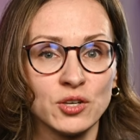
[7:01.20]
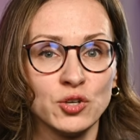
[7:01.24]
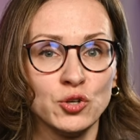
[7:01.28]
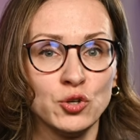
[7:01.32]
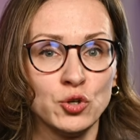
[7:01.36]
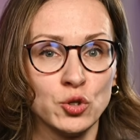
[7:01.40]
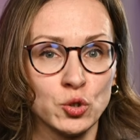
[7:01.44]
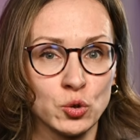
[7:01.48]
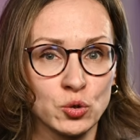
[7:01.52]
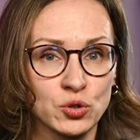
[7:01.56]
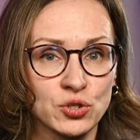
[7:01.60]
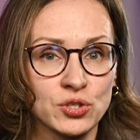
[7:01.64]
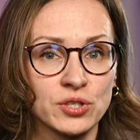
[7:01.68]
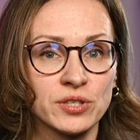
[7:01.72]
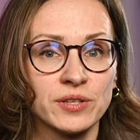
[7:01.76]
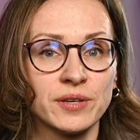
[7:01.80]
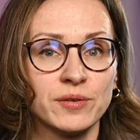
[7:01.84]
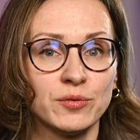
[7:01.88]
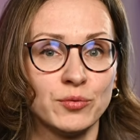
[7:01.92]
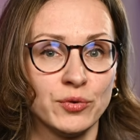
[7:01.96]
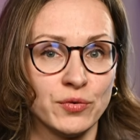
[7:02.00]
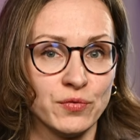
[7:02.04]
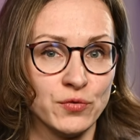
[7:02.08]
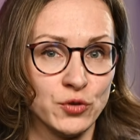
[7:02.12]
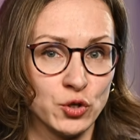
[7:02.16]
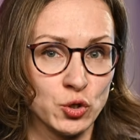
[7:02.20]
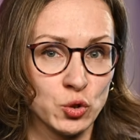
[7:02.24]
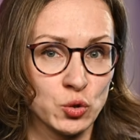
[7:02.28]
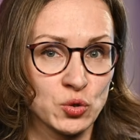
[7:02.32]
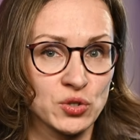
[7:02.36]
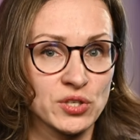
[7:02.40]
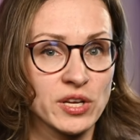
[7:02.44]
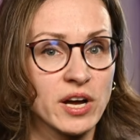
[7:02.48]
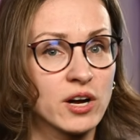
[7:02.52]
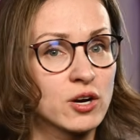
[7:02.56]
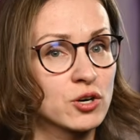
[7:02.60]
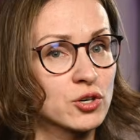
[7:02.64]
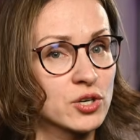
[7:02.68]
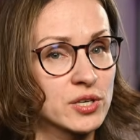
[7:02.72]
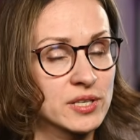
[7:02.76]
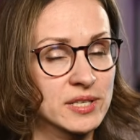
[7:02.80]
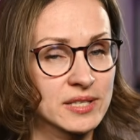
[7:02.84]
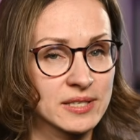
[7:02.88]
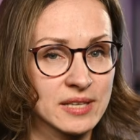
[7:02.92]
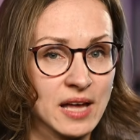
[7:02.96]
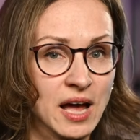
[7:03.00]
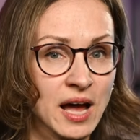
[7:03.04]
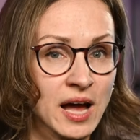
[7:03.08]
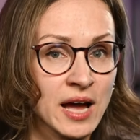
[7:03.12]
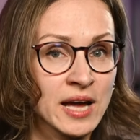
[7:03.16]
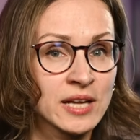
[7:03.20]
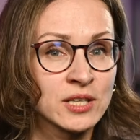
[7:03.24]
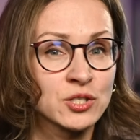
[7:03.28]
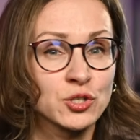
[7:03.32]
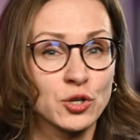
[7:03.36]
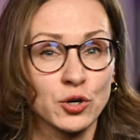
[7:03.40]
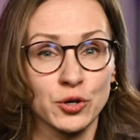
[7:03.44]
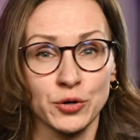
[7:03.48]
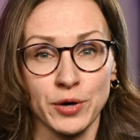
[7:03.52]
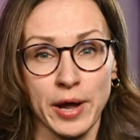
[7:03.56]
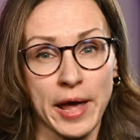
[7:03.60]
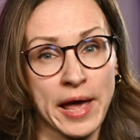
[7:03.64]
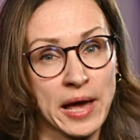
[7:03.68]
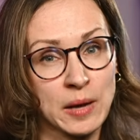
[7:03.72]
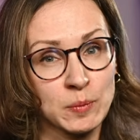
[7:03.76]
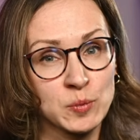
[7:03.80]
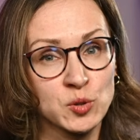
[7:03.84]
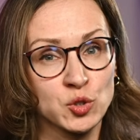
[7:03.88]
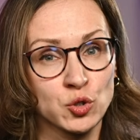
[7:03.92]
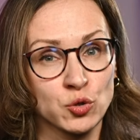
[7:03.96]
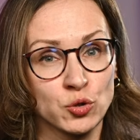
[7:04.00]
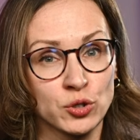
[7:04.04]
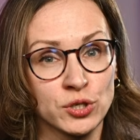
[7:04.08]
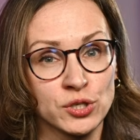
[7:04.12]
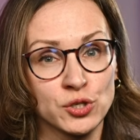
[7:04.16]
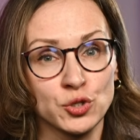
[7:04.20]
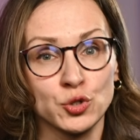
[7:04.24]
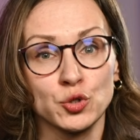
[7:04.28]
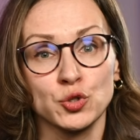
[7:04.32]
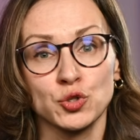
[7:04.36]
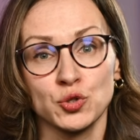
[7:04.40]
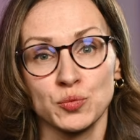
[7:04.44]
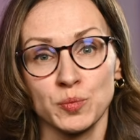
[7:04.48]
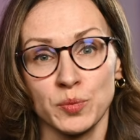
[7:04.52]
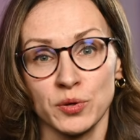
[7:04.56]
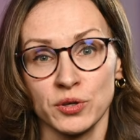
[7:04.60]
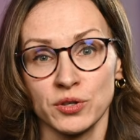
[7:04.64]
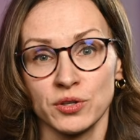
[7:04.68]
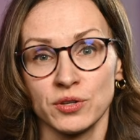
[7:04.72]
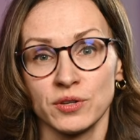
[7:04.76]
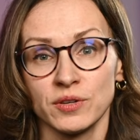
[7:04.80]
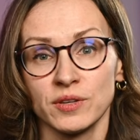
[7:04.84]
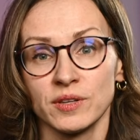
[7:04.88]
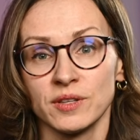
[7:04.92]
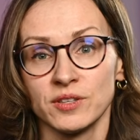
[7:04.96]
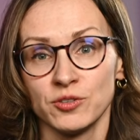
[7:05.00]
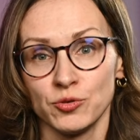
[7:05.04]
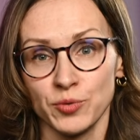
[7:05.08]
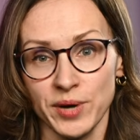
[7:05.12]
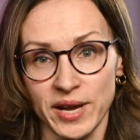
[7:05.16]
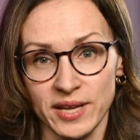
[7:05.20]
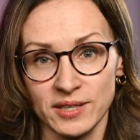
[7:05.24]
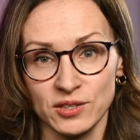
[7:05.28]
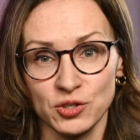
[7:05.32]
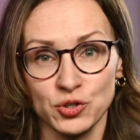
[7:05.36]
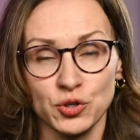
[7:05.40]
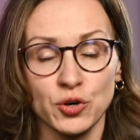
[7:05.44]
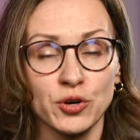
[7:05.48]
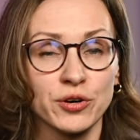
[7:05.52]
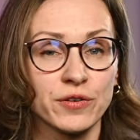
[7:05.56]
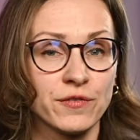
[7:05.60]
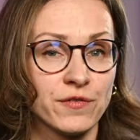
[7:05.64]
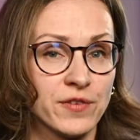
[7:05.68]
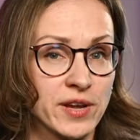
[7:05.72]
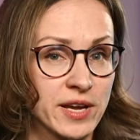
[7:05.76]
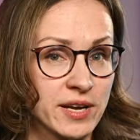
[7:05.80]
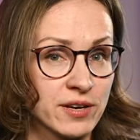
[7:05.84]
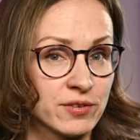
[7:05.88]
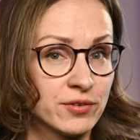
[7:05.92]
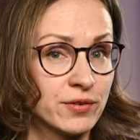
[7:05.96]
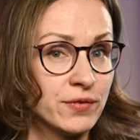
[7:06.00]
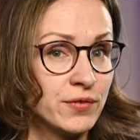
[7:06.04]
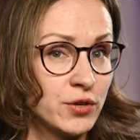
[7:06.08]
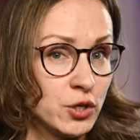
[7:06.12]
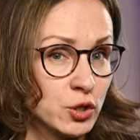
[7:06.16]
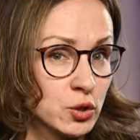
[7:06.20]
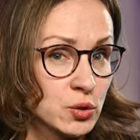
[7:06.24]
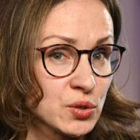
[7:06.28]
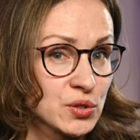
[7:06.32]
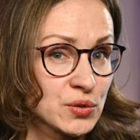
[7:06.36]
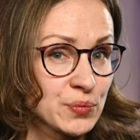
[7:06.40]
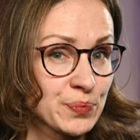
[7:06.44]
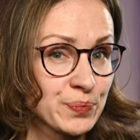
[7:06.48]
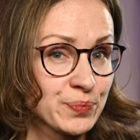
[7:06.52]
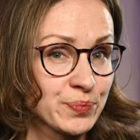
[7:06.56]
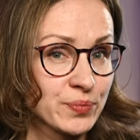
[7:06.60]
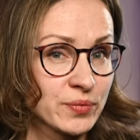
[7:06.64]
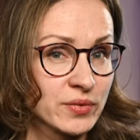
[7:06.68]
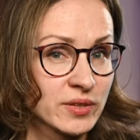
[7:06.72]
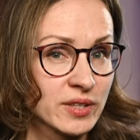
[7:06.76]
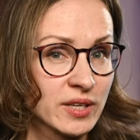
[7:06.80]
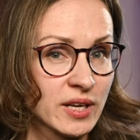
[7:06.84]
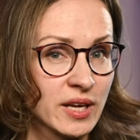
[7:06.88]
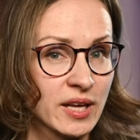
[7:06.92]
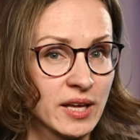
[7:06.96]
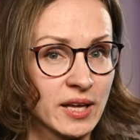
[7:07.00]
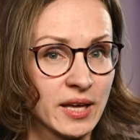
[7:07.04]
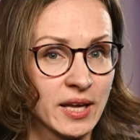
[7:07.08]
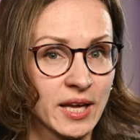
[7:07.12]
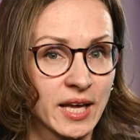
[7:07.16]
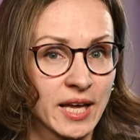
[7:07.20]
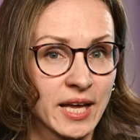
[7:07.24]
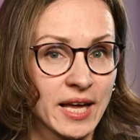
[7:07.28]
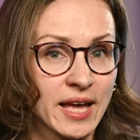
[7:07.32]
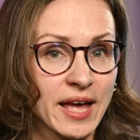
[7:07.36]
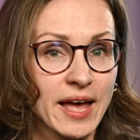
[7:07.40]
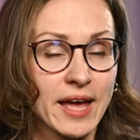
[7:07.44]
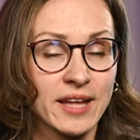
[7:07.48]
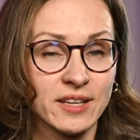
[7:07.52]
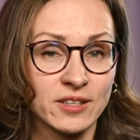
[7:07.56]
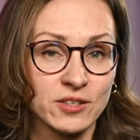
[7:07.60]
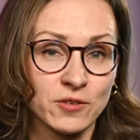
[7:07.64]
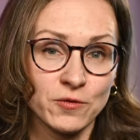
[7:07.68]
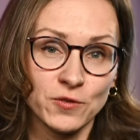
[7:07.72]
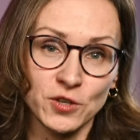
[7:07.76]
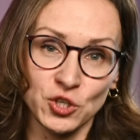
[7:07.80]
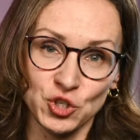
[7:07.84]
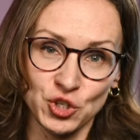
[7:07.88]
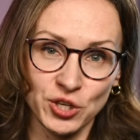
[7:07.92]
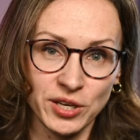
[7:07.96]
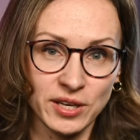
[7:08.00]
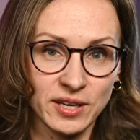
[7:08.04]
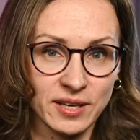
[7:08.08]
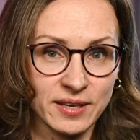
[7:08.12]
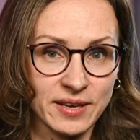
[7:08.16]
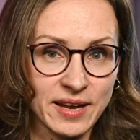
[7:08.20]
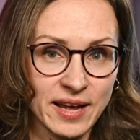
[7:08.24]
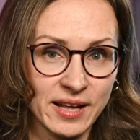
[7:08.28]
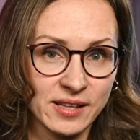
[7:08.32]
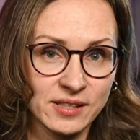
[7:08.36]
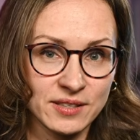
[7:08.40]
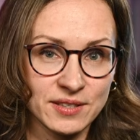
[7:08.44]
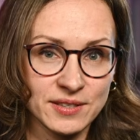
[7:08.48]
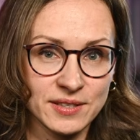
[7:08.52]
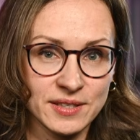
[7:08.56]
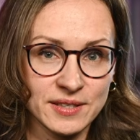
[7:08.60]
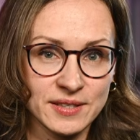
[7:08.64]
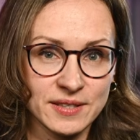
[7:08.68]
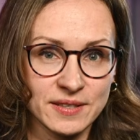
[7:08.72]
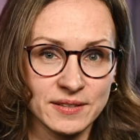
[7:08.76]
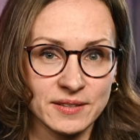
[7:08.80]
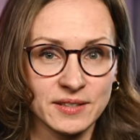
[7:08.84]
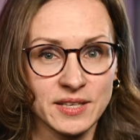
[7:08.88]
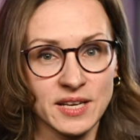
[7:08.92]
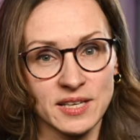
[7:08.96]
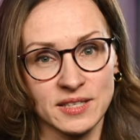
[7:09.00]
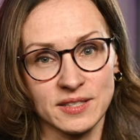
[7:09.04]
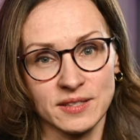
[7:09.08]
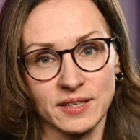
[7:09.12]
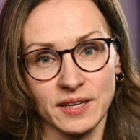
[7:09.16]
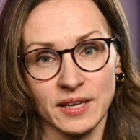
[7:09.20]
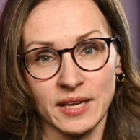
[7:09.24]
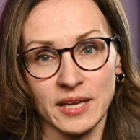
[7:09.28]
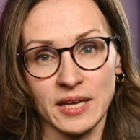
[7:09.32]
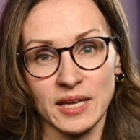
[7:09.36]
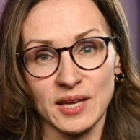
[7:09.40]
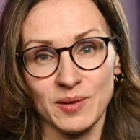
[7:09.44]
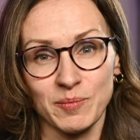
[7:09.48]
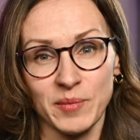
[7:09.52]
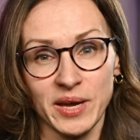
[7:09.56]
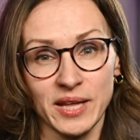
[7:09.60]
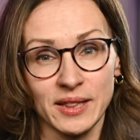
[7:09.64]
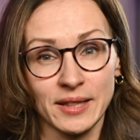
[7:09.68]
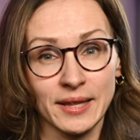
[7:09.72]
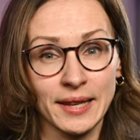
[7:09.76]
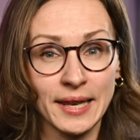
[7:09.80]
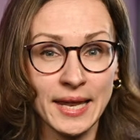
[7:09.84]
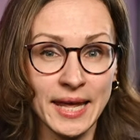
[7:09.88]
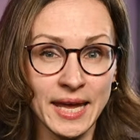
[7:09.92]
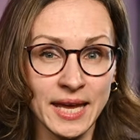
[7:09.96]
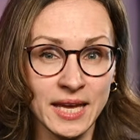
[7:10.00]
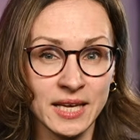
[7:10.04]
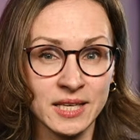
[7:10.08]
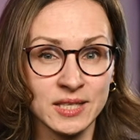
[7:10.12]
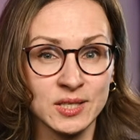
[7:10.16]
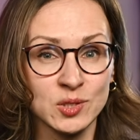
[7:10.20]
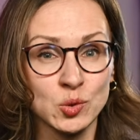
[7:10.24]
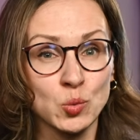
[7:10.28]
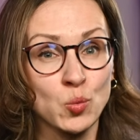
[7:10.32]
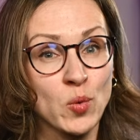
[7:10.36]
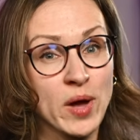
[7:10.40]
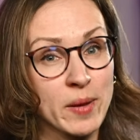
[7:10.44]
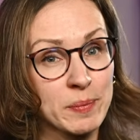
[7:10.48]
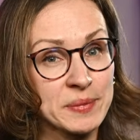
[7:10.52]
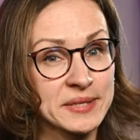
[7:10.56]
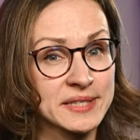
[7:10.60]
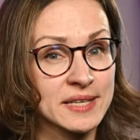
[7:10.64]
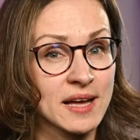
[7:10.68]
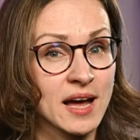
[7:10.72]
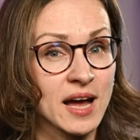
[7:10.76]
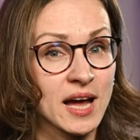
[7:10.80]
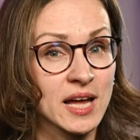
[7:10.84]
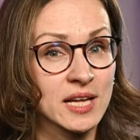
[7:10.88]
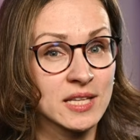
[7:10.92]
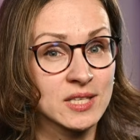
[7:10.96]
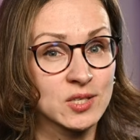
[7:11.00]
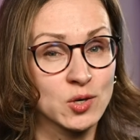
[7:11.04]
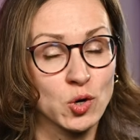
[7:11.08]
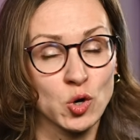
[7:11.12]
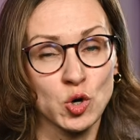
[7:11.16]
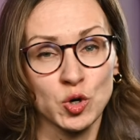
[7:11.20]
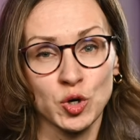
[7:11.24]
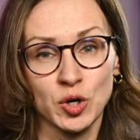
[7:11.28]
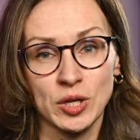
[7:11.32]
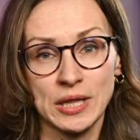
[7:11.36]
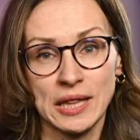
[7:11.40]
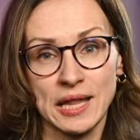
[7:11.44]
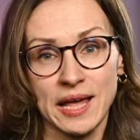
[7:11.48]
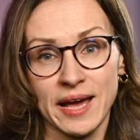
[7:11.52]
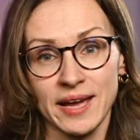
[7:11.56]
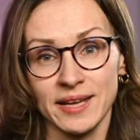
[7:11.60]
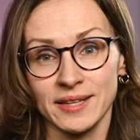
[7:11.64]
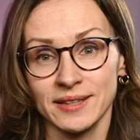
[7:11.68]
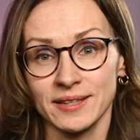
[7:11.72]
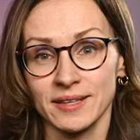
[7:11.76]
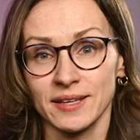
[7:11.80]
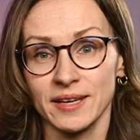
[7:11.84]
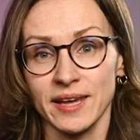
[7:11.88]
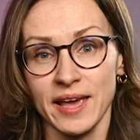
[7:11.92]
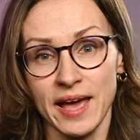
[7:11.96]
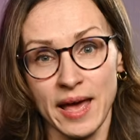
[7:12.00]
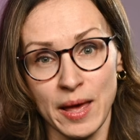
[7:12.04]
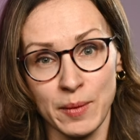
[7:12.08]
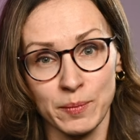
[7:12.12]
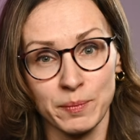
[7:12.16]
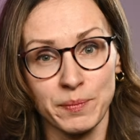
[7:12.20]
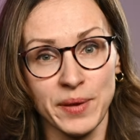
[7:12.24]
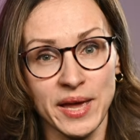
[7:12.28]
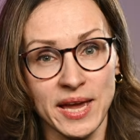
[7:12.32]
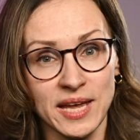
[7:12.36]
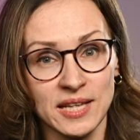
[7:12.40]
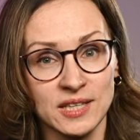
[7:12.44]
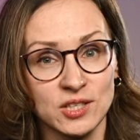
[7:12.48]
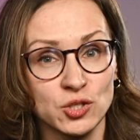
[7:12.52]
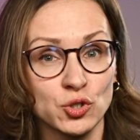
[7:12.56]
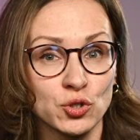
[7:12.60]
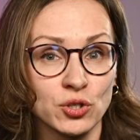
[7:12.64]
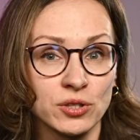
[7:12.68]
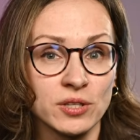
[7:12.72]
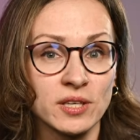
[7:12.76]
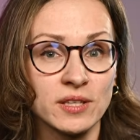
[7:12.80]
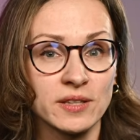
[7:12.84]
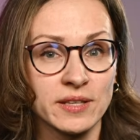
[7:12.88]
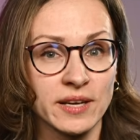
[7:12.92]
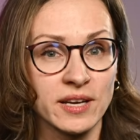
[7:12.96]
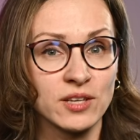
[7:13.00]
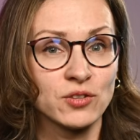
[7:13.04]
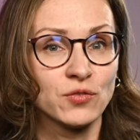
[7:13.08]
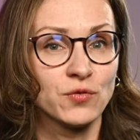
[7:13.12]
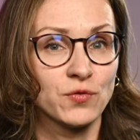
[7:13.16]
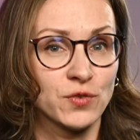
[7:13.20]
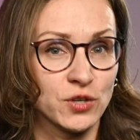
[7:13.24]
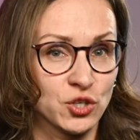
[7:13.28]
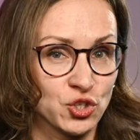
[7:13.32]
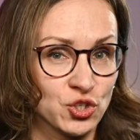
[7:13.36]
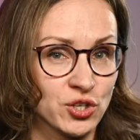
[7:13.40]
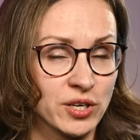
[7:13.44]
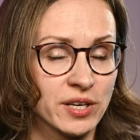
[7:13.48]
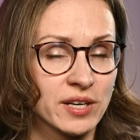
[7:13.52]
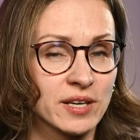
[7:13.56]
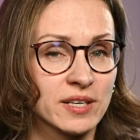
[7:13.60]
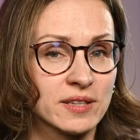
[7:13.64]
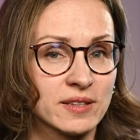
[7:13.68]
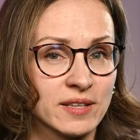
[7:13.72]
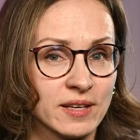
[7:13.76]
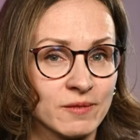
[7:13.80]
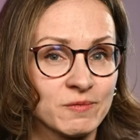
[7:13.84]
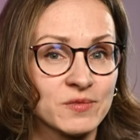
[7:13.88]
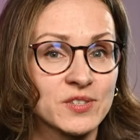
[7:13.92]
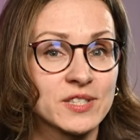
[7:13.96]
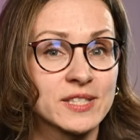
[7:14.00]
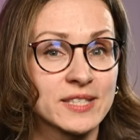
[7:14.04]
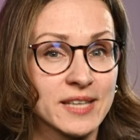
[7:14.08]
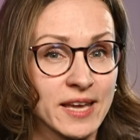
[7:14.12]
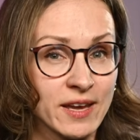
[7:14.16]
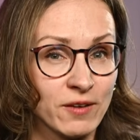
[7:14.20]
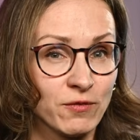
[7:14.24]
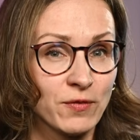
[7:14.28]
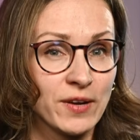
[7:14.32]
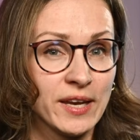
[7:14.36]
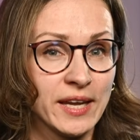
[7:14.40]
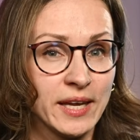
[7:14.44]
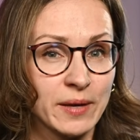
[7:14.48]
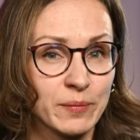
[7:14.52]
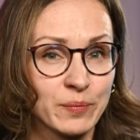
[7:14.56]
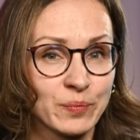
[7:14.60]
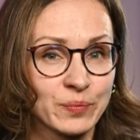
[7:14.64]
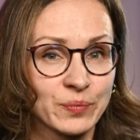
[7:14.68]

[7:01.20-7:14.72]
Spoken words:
user reviews across sites or app stores to spot trends or fake reviews. Anti-phishing analysis, testing email links, websites, or online campaigns to detect phishing attempts safely.